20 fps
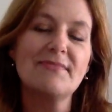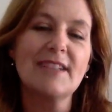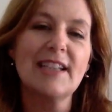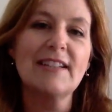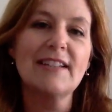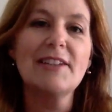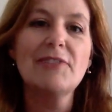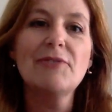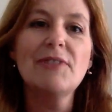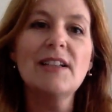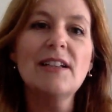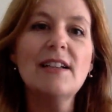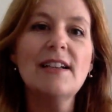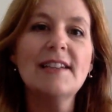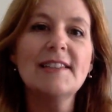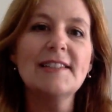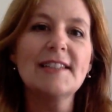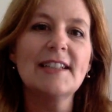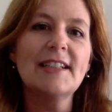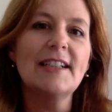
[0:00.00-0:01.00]
And they
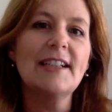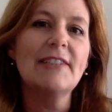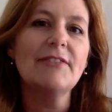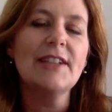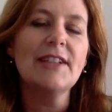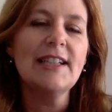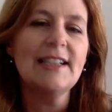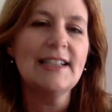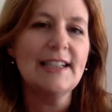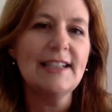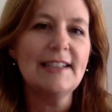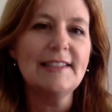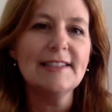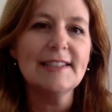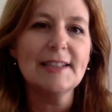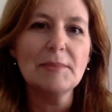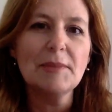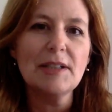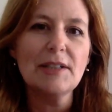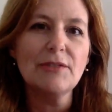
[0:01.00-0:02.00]
realize that if they need
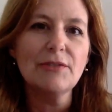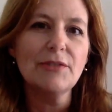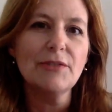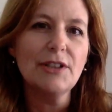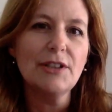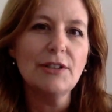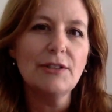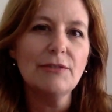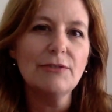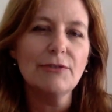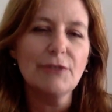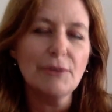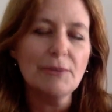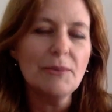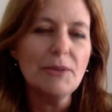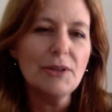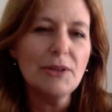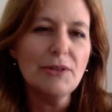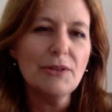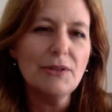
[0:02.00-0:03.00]
something from
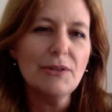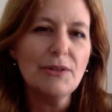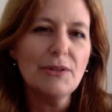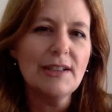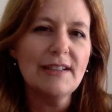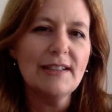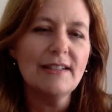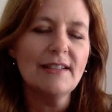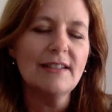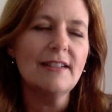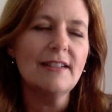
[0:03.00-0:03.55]
you,